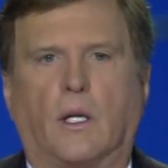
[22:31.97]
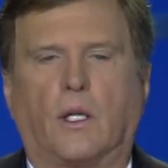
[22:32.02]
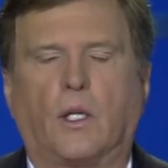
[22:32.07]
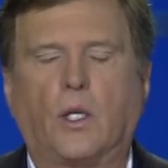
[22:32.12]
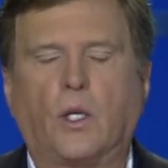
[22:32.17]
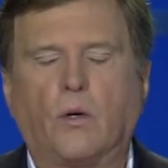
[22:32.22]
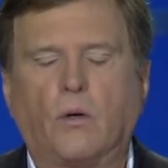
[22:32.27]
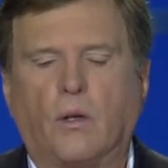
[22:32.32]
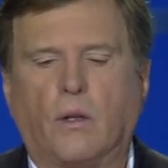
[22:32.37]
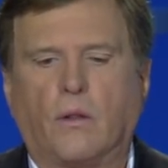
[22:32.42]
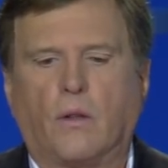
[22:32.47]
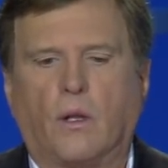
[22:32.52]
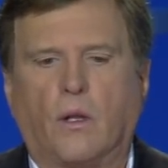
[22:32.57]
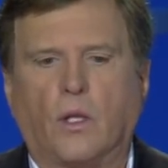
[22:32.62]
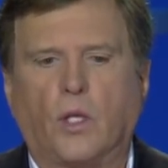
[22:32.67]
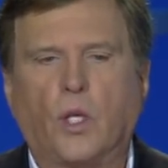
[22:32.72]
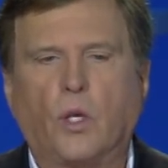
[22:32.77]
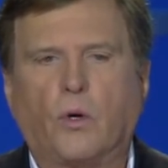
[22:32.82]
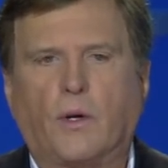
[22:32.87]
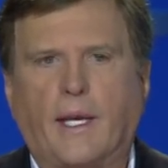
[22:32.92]
You,
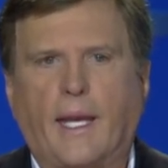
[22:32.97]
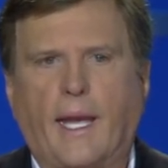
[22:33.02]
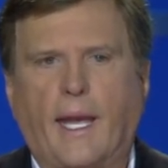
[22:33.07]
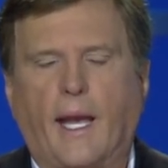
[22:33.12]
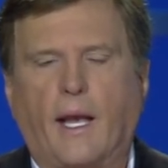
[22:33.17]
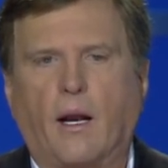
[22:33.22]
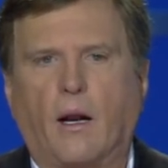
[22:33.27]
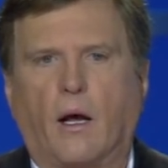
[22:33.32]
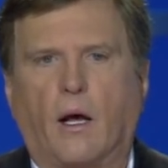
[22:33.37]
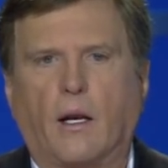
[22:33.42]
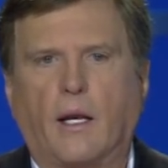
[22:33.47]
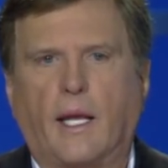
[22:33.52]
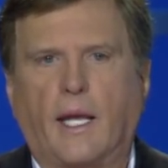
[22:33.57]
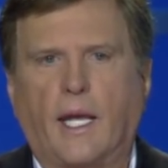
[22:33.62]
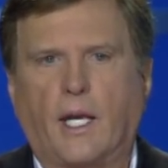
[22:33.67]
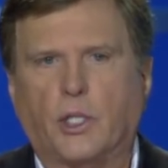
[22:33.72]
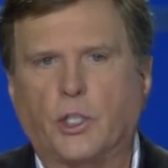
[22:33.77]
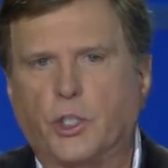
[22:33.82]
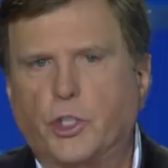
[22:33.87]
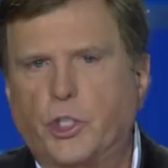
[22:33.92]
you cannot
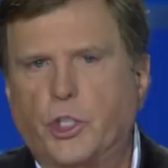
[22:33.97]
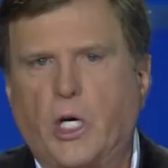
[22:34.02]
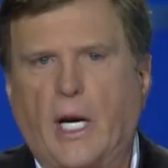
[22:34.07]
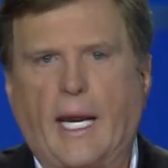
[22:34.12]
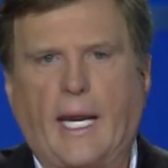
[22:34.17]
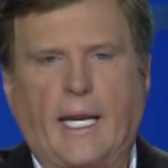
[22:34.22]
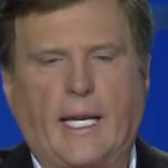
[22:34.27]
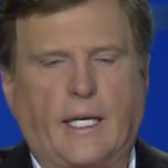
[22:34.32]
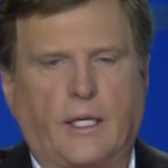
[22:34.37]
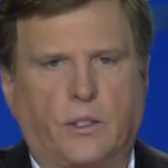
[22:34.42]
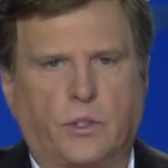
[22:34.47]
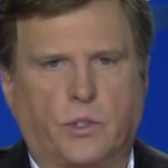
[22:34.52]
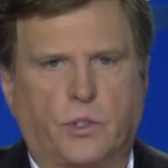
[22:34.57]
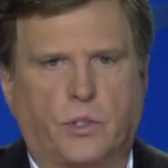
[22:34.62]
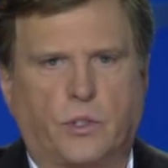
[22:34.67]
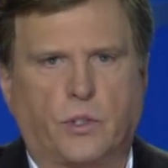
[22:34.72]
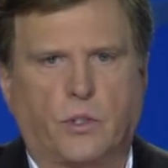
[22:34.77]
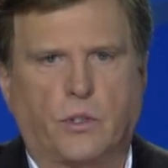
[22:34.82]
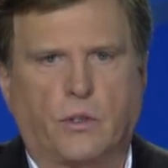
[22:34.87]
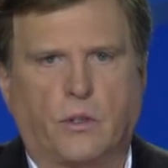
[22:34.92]

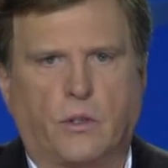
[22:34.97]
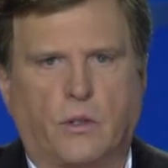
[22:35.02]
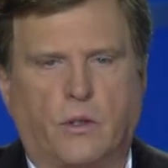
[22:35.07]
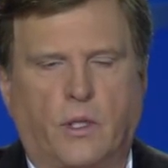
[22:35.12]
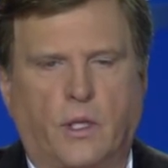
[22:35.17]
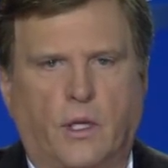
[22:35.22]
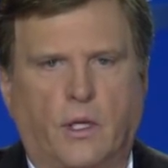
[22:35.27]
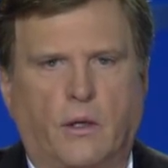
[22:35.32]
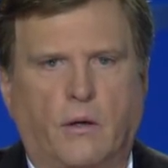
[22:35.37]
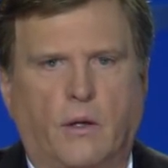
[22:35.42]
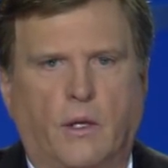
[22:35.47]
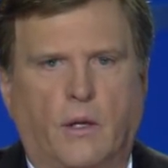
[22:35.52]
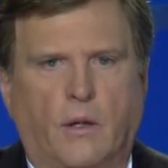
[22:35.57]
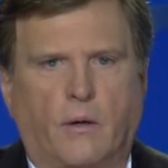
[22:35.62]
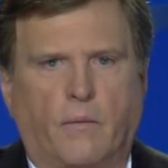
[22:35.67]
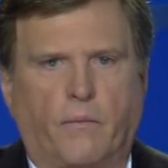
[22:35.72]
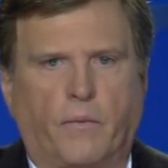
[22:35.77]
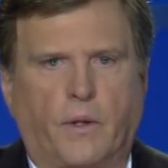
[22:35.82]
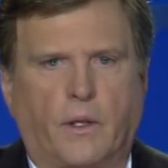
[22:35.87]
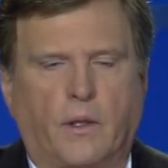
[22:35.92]
exchange the,
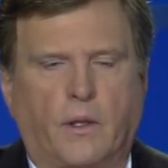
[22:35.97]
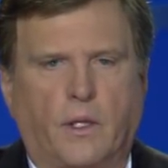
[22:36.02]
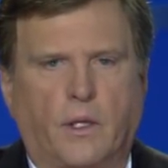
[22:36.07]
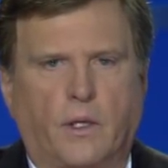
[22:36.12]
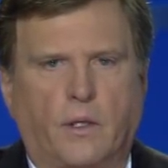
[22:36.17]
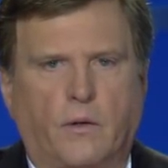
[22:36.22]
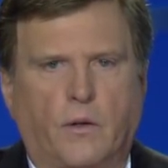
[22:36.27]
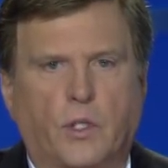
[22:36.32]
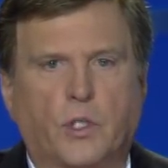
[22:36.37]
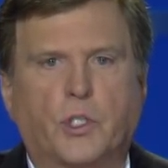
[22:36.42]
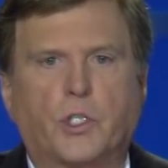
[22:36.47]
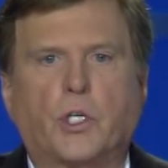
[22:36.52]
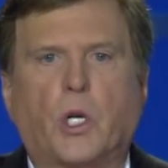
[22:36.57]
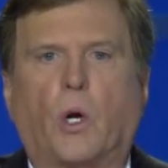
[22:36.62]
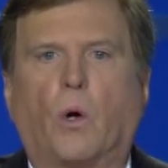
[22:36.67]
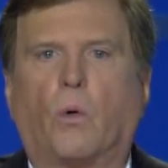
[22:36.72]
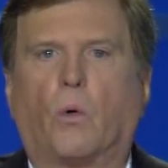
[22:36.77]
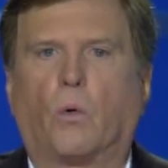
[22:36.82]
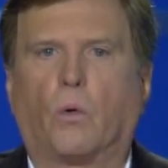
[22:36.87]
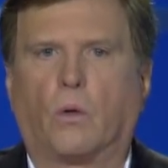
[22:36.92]
the, the
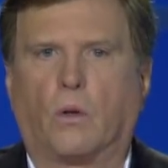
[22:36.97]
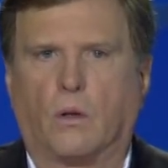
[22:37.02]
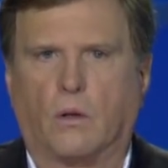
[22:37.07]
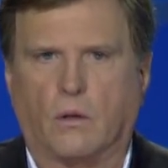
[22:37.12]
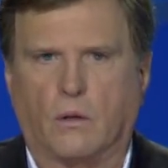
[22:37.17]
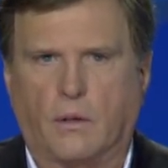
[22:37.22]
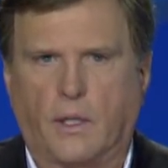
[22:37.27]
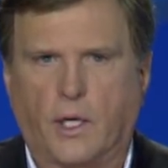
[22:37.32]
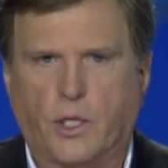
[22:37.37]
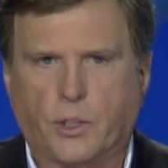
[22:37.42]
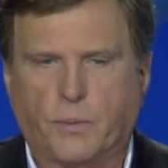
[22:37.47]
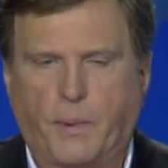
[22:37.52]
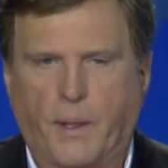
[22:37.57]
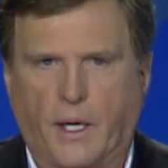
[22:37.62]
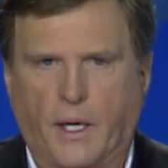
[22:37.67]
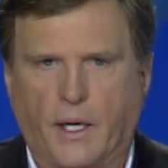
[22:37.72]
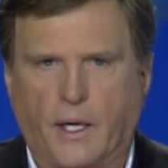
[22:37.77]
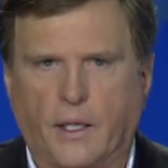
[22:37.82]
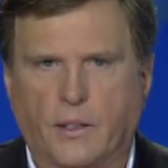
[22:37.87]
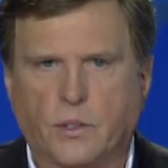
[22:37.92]
soul
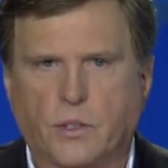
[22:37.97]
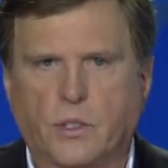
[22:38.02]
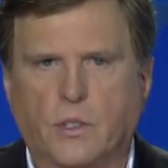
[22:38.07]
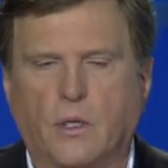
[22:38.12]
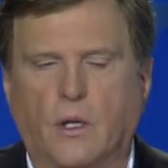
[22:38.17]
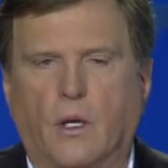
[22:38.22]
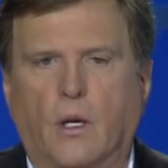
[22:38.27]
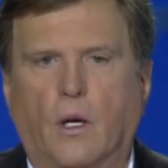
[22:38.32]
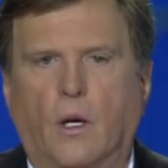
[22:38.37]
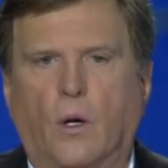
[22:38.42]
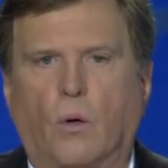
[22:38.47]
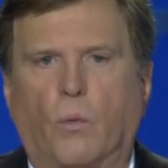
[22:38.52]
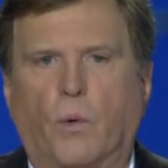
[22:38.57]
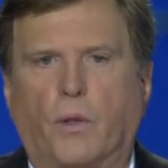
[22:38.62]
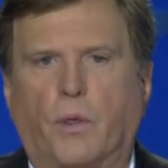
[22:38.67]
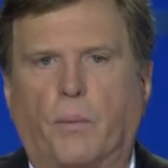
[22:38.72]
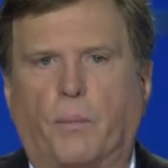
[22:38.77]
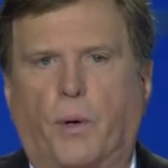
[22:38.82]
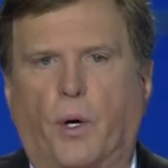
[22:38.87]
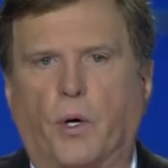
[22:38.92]
experience
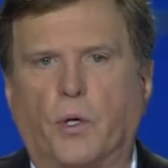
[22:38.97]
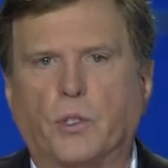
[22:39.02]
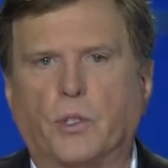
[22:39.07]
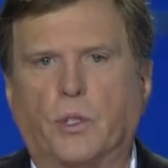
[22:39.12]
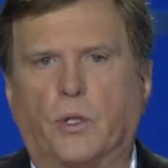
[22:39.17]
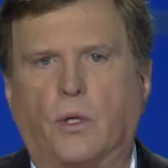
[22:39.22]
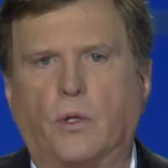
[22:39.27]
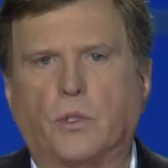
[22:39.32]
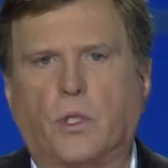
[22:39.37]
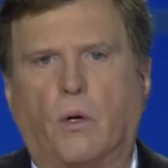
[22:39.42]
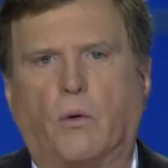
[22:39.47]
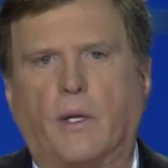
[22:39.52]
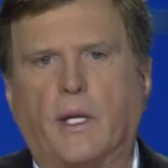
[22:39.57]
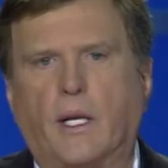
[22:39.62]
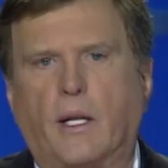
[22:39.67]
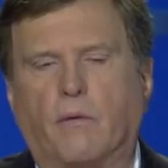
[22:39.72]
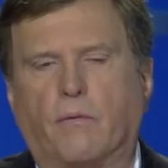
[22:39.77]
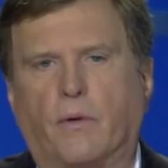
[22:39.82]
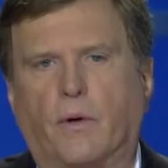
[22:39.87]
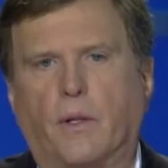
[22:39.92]
with a person who's only
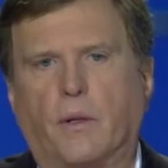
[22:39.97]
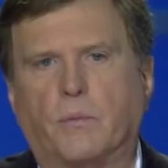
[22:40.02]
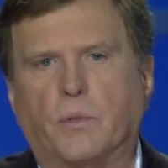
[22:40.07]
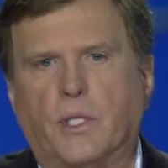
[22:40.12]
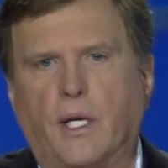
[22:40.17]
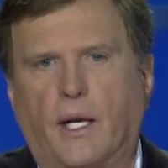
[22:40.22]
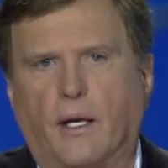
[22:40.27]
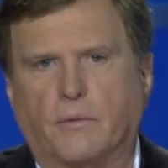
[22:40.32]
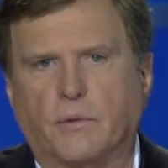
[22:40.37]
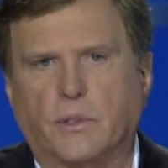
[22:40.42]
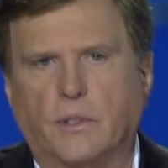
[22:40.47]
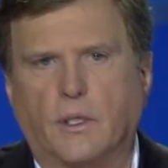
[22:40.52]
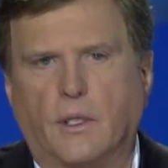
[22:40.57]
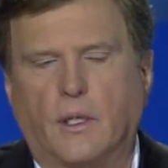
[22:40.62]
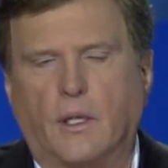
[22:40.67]
in it for themselves.